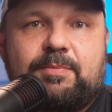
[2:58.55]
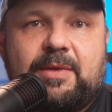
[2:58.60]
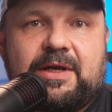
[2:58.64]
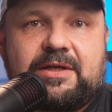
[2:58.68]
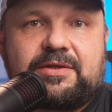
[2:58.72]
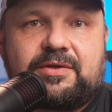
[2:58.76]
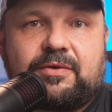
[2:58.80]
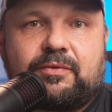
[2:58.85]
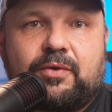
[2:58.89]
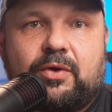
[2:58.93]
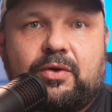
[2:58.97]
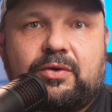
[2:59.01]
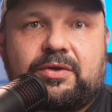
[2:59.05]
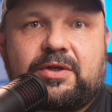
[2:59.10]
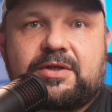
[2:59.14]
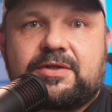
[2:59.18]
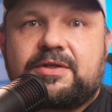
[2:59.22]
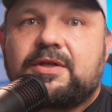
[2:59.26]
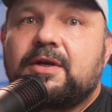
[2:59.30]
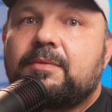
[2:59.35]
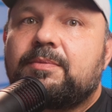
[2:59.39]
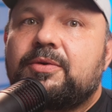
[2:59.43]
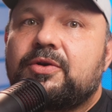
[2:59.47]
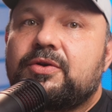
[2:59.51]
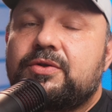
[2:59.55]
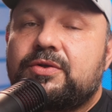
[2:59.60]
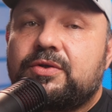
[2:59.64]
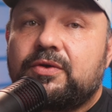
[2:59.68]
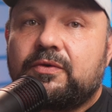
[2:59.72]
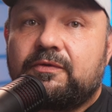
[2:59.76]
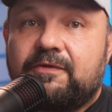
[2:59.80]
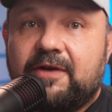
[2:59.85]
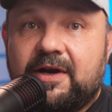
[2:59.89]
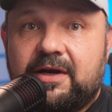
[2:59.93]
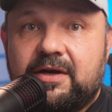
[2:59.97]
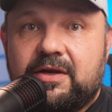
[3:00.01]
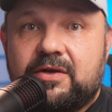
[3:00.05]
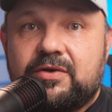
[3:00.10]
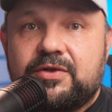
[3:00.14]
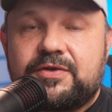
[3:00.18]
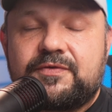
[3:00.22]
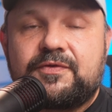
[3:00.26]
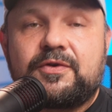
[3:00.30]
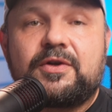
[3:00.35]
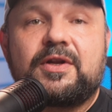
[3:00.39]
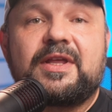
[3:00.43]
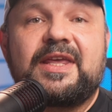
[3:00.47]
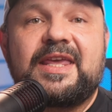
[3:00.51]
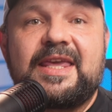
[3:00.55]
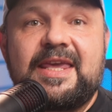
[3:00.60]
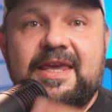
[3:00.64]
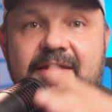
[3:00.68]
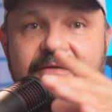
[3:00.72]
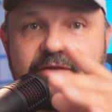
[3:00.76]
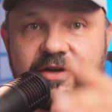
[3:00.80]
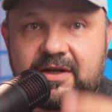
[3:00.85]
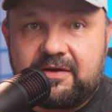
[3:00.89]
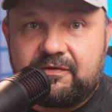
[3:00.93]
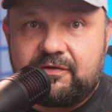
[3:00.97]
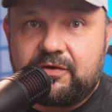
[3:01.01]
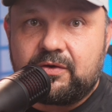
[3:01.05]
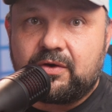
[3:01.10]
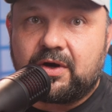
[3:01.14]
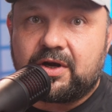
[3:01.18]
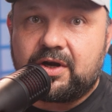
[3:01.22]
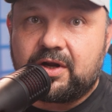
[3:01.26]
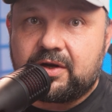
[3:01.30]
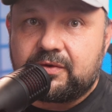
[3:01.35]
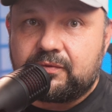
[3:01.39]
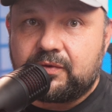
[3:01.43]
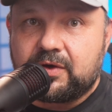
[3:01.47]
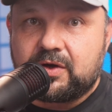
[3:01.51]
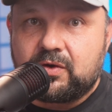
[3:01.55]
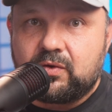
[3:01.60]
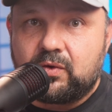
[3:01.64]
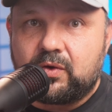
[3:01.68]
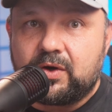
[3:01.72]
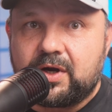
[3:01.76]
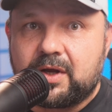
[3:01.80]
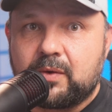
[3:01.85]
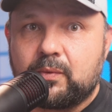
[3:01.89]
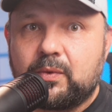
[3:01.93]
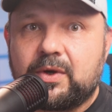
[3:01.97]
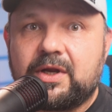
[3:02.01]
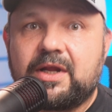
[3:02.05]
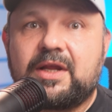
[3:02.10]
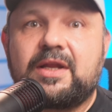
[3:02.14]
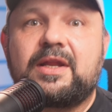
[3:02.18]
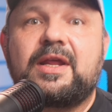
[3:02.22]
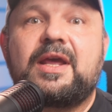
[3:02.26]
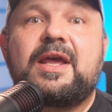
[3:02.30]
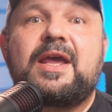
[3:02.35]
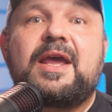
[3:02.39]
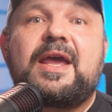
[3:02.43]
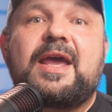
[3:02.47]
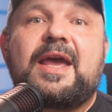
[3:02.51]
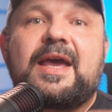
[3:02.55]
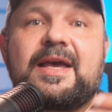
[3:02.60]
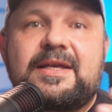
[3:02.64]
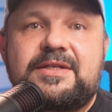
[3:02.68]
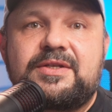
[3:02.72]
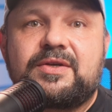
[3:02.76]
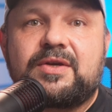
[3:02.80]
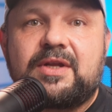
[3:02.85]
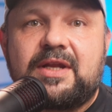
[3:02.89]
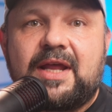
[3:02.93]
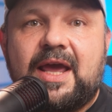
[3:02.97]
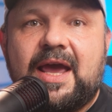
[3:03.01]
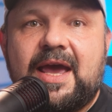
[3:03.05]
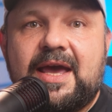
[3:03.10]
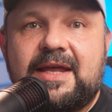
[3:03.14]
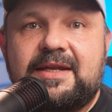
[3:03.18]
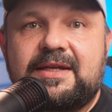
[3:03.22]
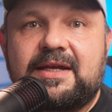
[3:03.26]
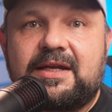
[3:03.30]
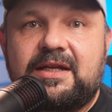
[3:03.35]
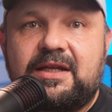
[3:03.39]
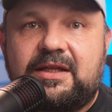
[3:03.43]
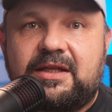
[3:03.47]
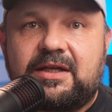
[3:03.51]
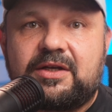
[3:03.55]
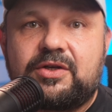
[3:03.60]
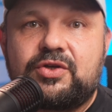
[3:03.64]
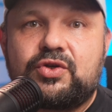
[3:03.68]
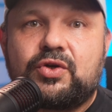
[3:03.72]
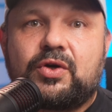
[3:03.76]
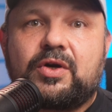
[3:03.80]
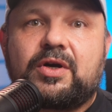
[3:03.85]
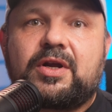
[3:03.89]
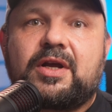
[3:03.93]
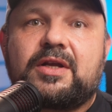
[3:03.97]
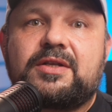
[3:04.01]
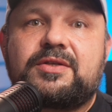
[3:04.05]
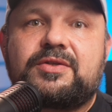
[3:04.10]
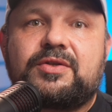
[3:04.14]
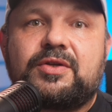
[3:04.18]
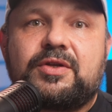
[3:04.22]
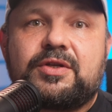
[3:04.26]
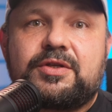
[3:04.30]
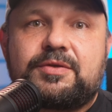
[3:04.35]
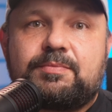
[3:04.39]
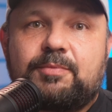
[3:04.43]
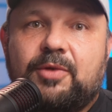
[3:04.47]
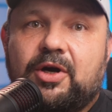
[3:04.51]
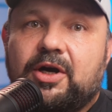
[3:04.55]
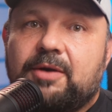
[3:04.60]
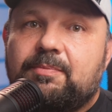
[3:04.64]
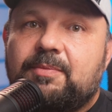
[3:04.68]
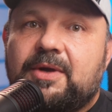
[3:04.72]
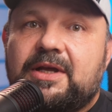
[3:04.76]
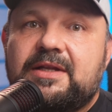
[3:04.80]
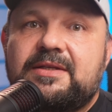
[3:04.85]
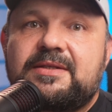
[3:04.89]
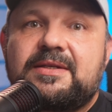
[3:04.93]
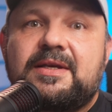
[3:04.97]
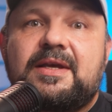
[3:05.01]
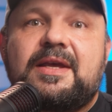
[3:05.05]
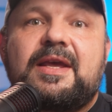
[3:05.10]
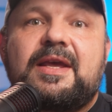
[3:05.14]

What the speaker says: makes the RØDECaster Pro II very useful even if you are not recording with it, as you can add editing shortcuts to the smart pads.